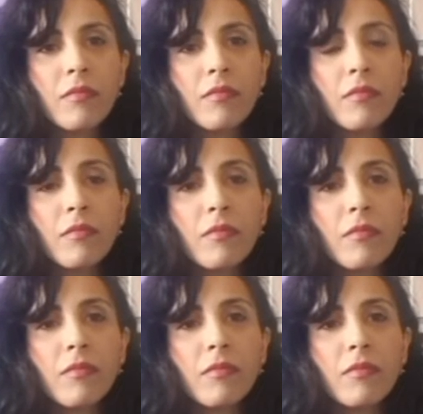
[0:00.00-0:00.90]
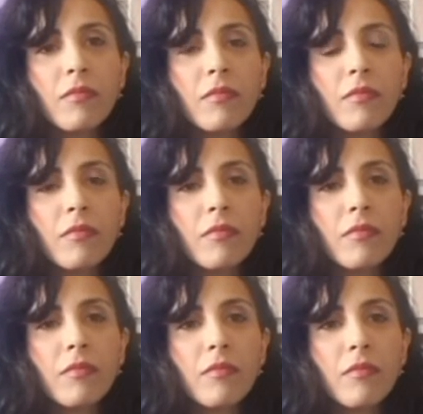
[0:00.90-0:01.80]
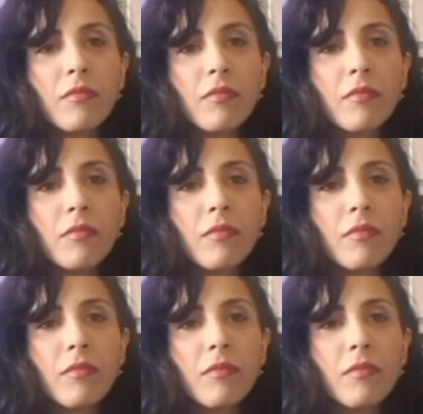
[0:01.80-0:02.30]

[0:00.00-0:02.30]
[no speech]